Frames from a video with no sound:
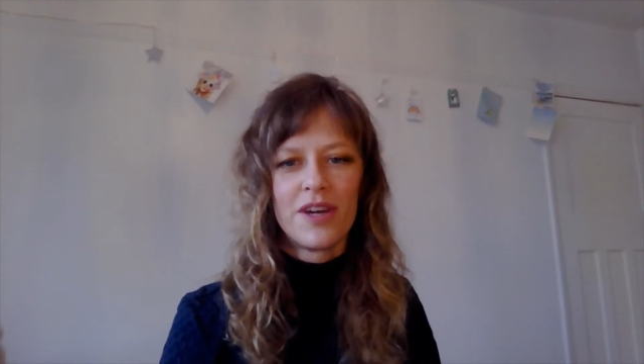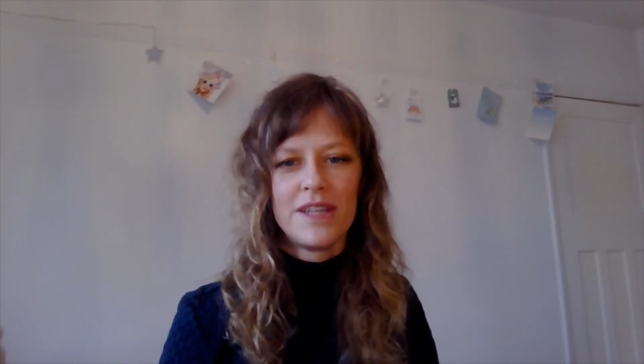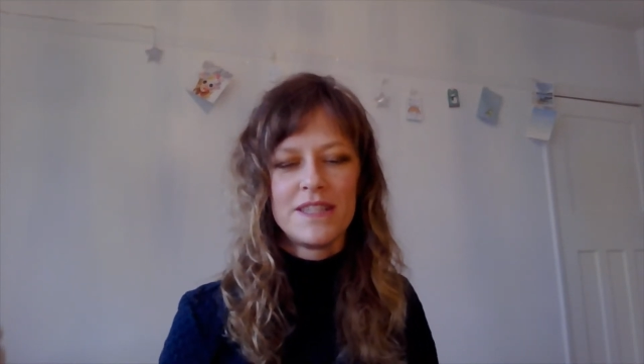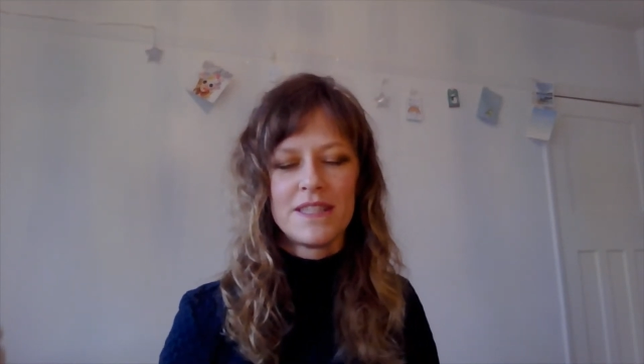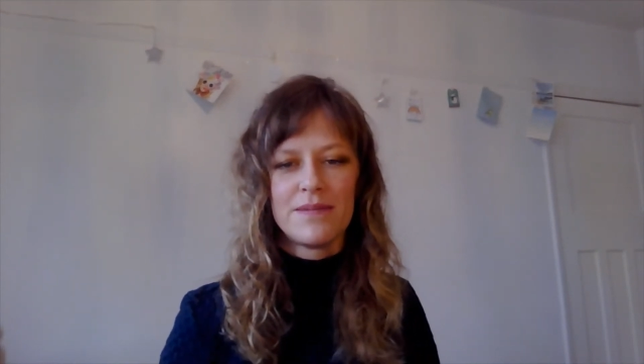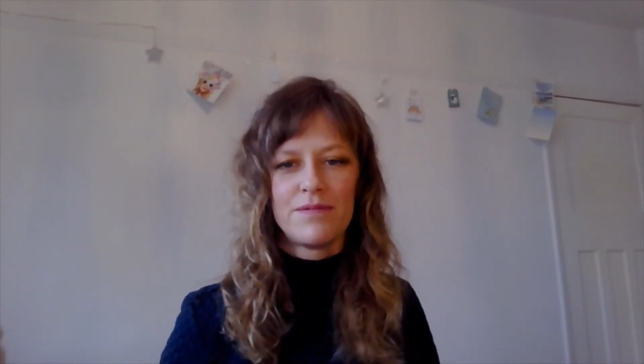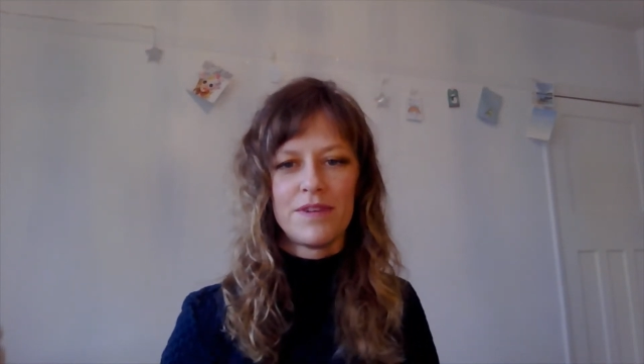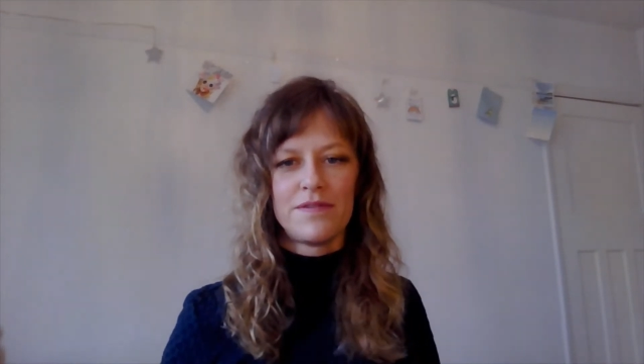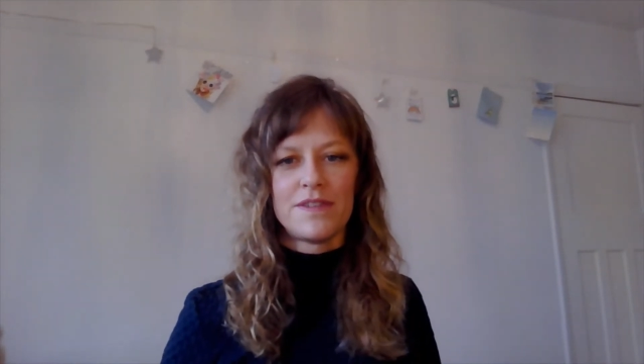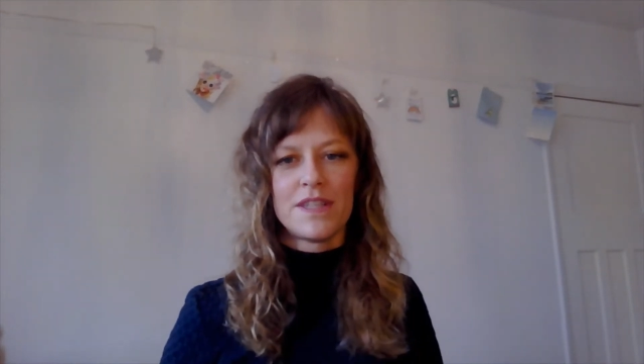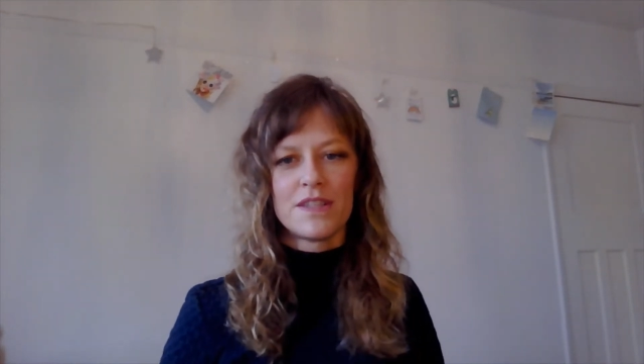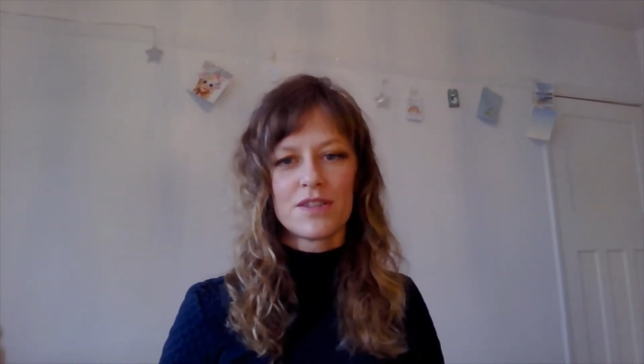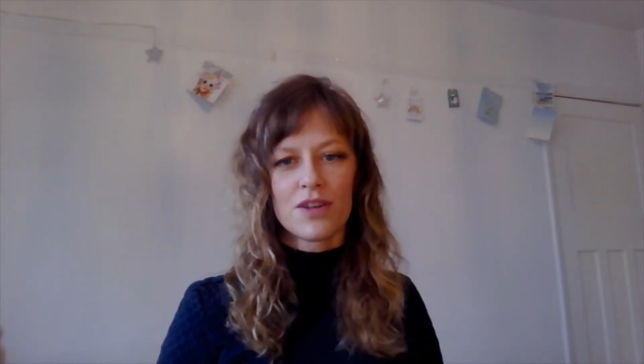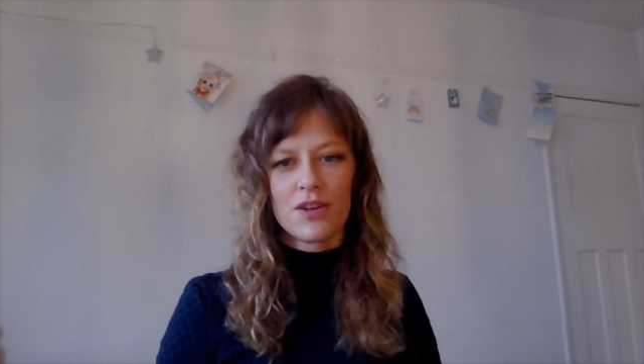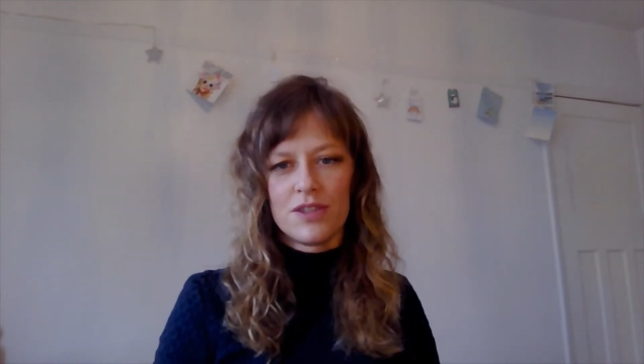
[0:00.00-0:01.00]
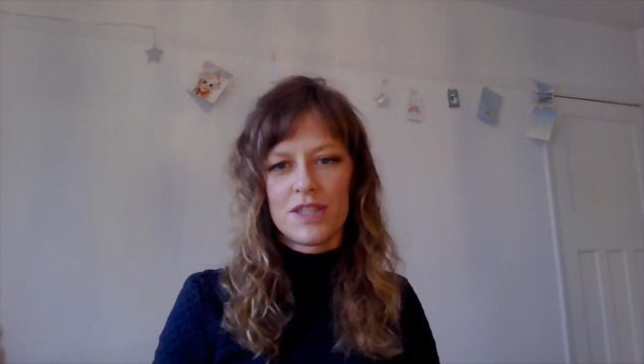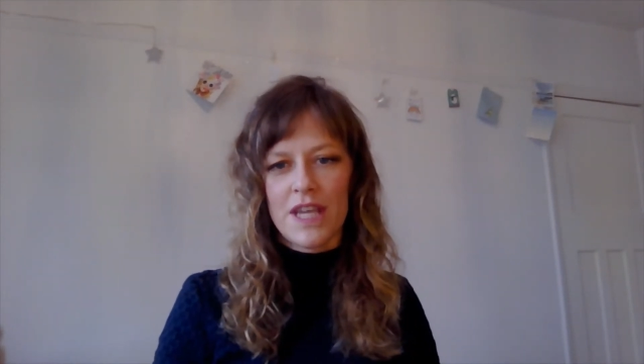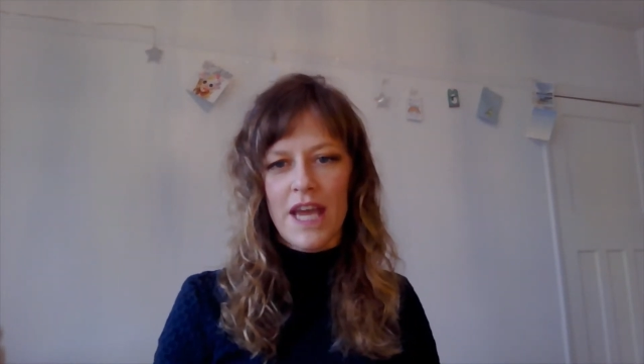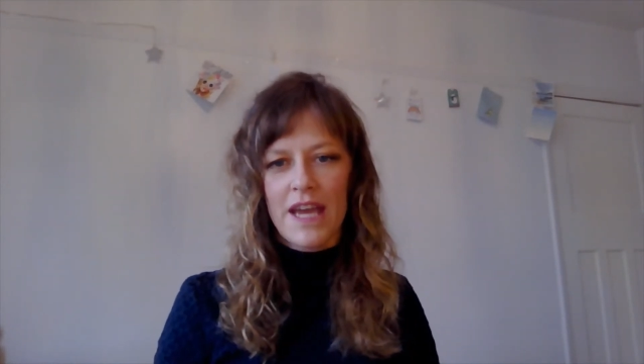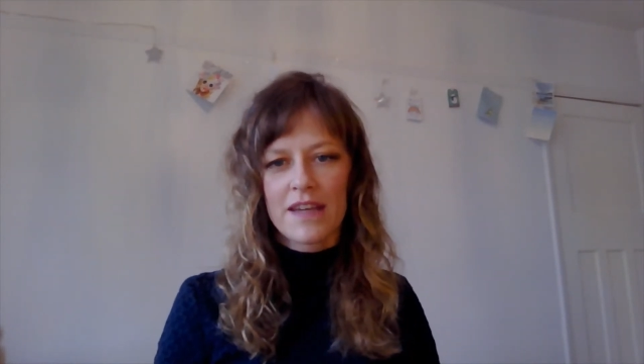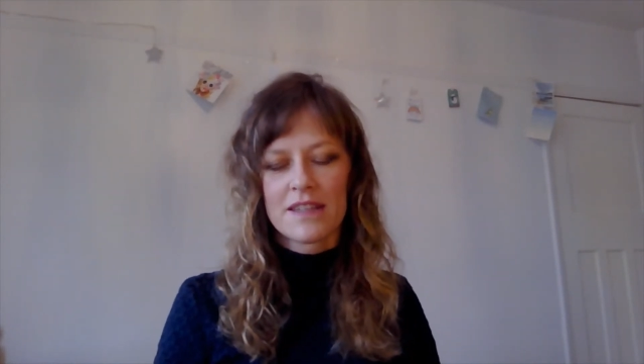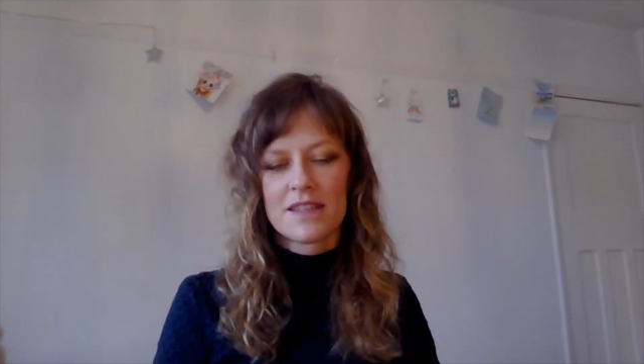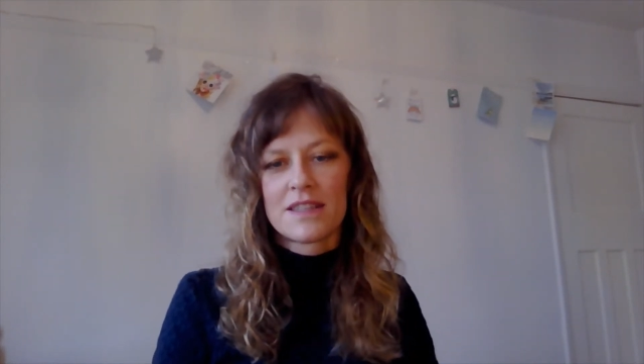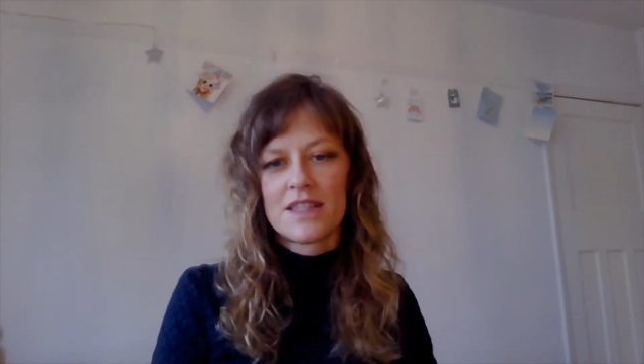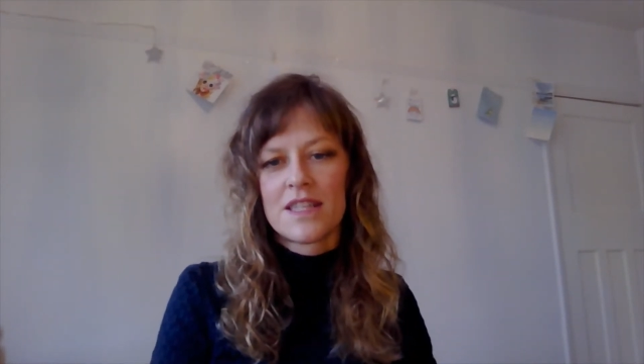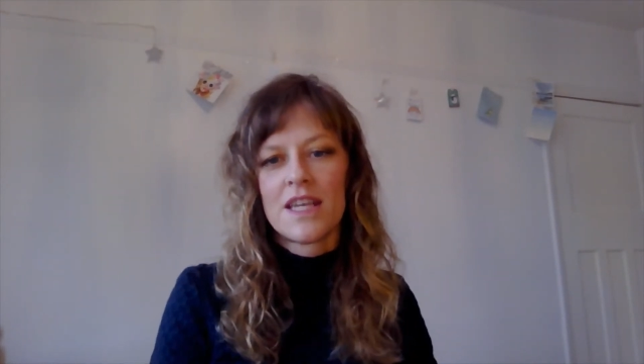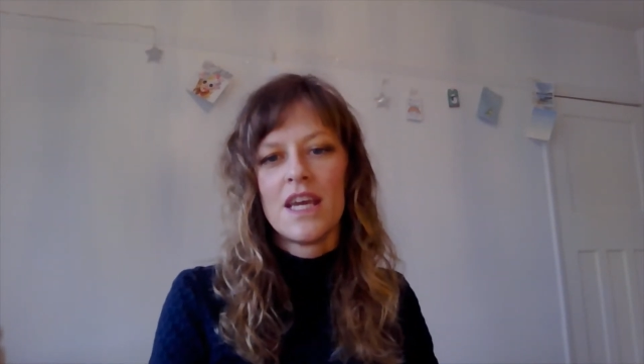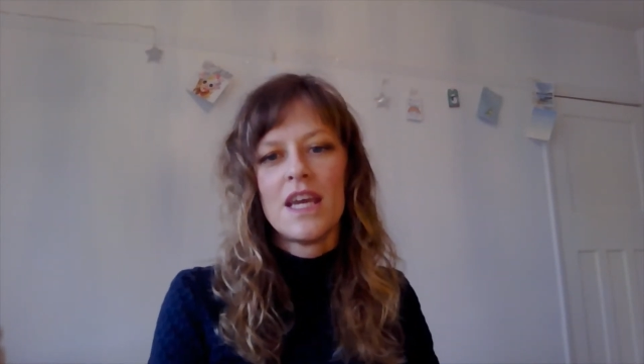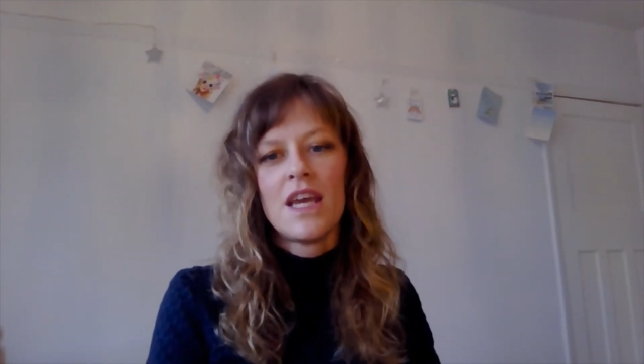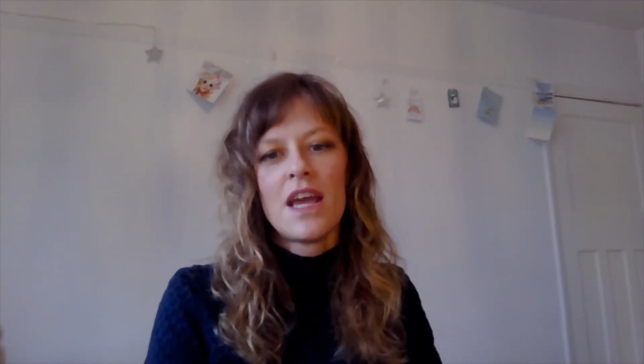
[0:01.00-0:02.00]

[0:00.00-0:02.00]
1950s context.